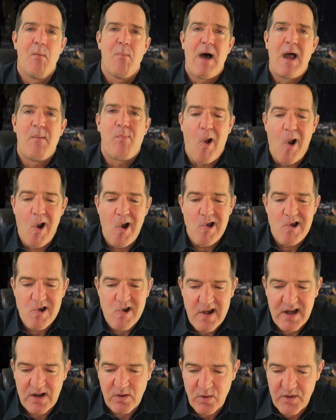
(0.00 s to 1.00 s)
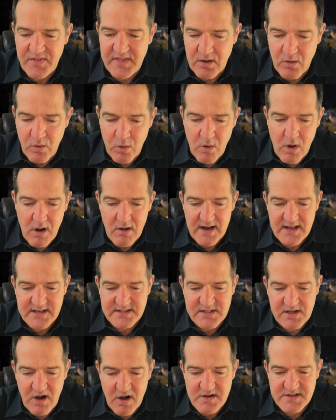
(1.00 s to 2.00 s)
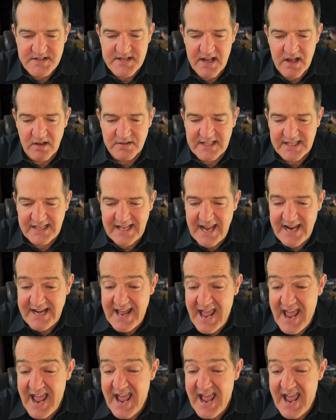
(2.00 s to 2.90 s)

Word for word: by partnering with the Juarez cartel to gain